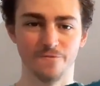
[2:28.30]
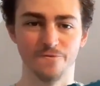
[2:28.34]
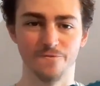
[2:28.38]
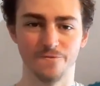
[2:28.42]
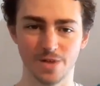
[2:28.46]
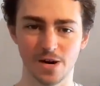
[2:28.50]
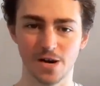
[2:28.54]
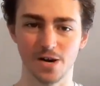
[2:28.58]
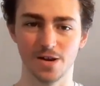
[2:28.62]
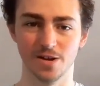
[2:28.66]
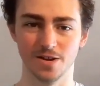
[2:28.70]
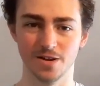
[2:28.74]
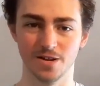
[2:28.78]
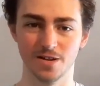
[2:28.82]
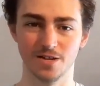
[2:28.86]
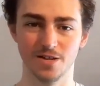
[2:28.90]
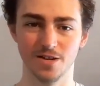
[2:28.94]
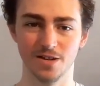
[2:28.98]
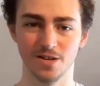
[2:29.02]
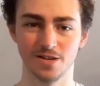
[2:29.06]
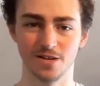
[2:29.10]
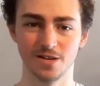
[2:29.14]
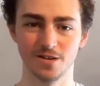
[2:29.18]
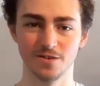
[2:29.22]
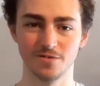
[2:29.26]
fun,
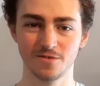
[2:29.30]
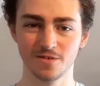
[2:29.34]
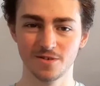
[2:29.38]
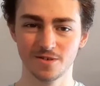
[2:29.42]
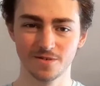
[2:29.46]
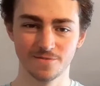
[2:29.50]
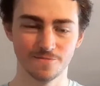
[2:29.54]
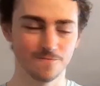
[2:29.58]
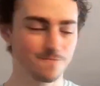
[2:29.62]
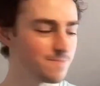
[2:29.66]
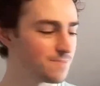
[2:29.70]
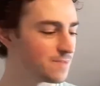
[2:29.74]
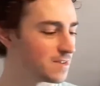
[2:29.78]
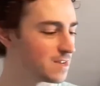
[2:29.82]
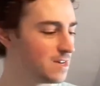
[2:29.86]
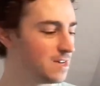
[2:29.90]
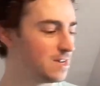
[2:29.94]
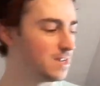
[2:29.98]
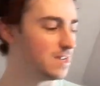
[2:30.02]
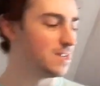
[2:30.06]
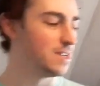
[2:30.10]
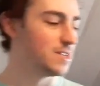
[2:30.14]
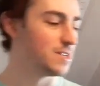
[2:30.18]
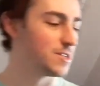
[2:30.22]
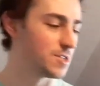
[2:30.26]
you know?
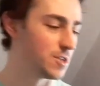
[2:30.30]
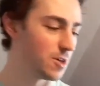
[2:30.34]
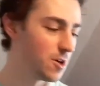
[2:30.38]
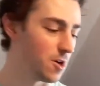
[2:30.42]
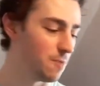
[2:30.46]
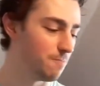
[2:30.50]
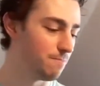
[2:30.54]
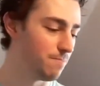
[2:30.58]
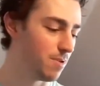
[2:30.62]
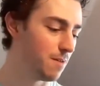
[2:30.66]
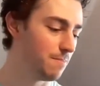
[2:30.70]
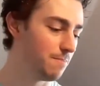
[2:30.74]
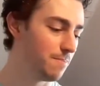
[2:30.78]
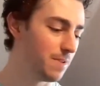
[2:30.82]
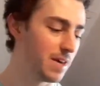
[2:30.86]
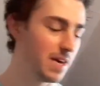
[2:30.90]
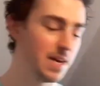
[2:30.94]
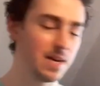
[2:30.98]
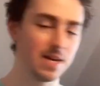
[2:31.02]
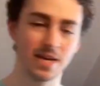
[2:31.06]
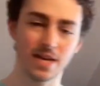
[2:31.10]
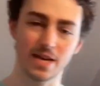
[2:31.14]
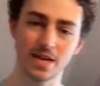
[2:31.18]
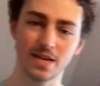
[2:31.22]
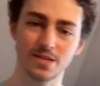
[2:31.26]
So pumping
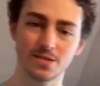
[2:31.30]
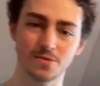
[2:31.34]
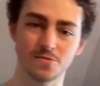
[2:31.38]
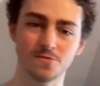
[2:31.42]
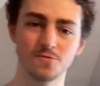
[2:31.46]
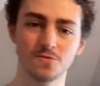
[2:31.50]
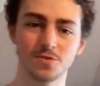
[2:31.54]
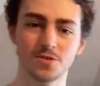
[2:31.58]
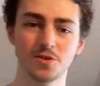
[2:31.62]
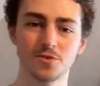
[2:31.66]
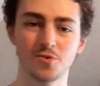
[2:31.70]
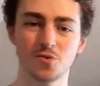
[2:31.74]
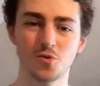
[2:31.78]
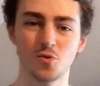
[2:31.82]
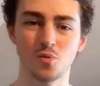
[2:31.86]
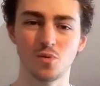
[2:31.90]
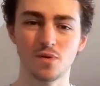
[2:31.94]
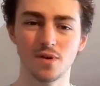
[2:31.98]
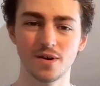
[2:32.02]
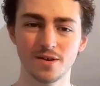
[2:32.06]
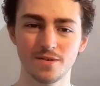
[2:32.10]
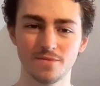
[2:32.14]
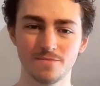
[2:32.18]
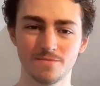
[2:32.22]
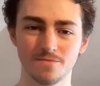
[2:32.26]
it is also
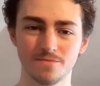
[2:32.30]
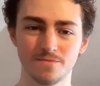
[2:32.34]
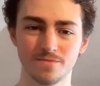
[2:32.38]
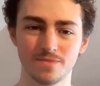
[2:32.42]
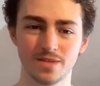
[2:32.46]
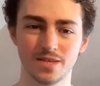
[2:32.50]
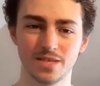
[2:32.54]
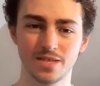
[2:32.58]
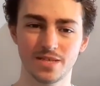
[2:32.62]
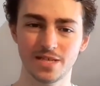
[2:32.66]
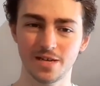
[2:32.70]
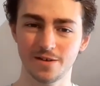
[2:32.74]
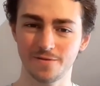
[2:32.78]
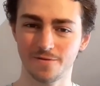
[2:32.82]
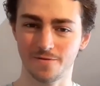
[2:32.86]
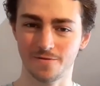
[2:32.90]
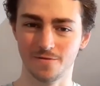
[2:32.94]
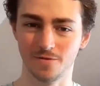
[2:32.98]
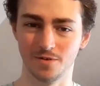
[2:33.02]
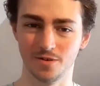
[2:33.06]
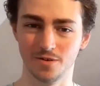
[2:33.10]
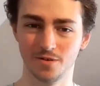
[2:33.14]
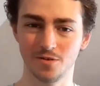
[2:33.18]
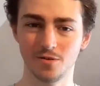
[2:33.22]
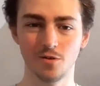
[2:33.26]
quite
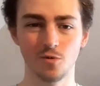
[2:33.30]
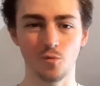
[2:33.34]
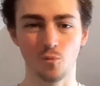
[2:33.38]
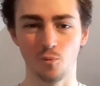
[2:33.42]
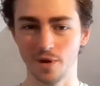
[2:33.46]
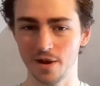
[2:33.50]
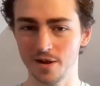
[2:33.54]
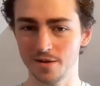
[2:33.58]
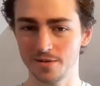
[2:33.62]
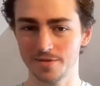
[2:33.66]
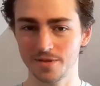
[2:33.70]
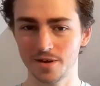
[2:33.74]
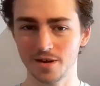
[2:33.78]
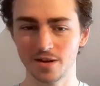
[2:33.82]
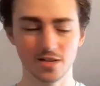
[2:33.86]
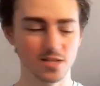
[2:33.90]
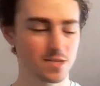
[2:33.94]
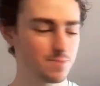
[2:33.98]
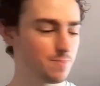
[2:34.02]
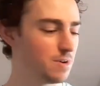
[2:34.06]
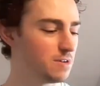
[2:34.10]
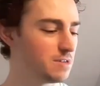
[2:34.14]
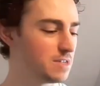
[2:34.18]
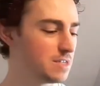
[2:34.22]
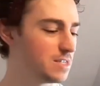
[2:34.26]
different. Not a weird thing. I
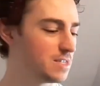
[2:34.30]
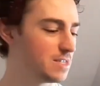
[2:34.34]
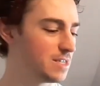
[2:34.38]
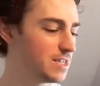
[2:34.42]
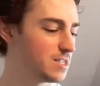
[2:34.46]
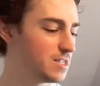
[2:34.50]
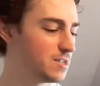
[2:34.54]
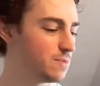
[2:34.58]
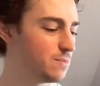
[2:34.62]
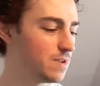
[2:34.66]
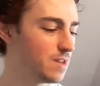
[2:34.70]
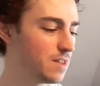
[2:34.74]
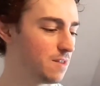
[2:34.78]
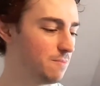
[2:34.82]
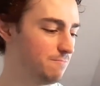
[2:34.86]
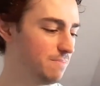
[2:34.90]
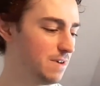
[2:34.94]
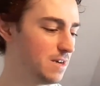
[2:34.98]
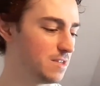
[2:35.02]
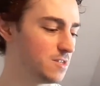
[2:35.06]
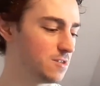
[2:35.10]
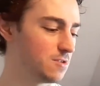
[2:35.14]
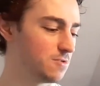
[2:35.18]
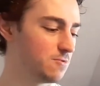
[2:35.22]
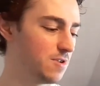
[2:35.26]
suppose this is actually one of the
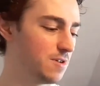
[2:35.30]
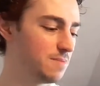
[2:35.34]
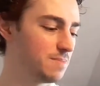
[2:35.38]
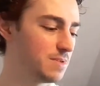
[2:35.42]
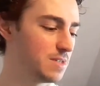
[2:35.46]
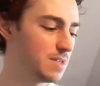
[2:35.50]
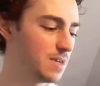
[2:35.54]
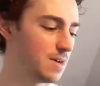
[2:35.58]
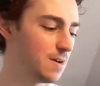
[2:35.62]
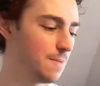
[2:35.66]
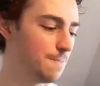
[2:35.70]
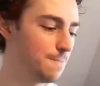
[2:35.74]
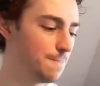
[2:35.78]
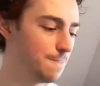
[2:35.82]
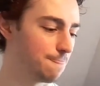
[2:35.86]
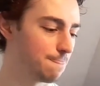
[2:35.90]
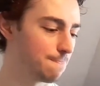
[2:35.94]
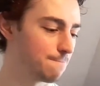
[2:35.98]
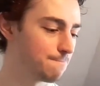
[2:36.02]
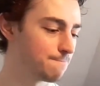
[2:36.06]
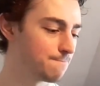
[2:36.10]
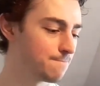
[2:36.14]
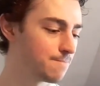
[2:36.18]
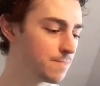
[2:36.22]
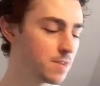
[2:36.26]
better grips,
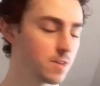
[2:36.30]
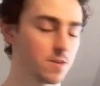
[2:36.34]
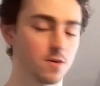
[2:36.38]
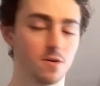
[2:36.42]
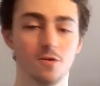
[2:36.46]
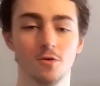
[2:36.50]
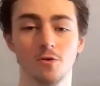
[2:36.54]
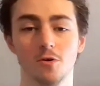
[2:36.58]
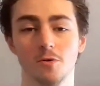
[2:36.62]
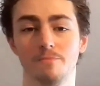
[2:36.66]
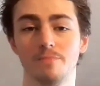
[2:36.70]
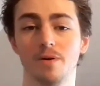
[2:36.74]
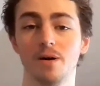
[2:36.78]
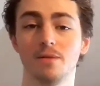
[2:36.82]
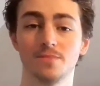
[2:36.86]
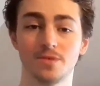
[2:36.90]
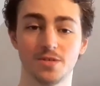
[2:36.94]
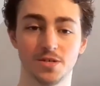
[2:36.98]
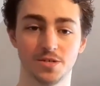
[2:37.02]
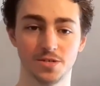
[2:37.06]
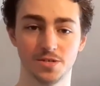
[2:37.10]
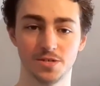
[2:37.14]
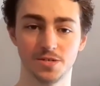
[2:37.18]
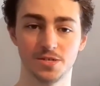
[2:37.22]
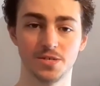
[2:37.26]
or pumps I
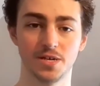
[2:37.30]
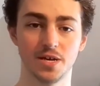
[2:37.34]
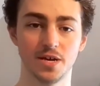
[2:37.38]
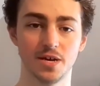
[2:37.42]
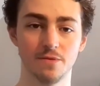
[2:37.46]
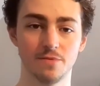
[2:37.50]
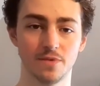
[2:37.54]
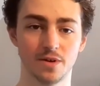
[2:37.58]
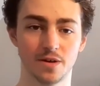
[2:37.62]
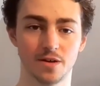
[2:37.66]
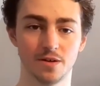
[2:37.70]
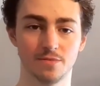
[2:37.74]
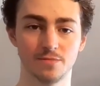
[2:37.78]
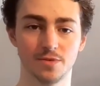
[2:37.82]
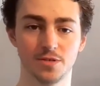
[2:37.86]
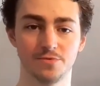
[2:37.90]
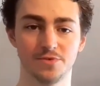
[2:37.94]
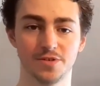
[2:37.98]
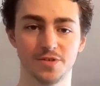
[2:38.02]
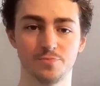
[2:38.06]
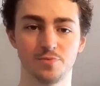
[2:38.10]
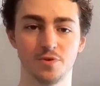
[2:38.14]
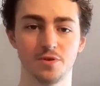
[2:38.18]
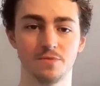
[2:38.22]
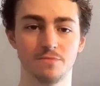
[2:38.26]
should say, when it comes to a
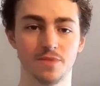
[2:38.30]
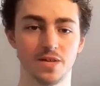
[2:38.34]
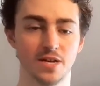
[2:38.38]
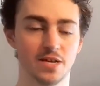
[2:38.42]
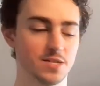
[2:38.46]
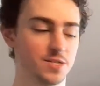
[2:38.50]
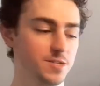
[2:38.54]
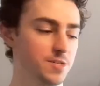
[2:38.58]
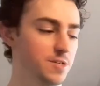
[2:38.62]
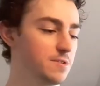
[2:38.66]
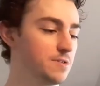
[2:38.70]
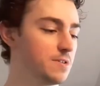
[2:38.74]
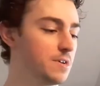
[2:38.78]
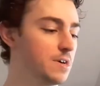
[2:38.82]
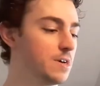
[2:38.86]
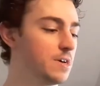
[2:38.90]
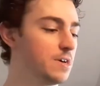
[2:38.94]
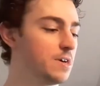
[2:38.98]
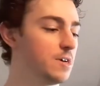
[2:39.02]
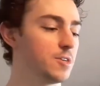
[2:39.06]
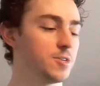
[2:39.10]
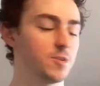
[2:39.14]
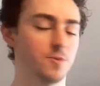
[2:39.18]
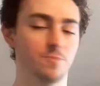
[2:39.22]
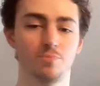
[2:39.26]
spring blaster.
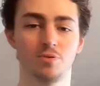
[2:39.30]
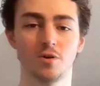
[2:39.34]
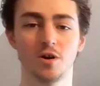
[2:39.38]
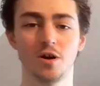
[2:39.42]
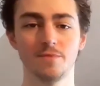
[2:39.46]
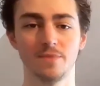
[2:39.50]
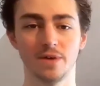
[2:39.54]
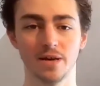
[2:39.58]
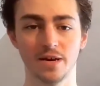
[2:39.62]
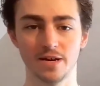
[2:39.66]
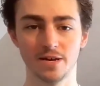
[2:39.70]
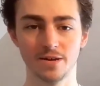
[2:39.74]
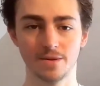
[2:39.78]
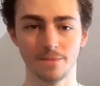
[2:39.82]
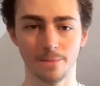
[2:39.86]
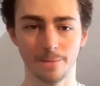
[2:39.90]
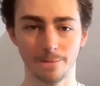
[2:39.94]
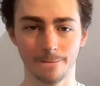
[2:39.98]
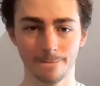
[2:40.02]
So priming it,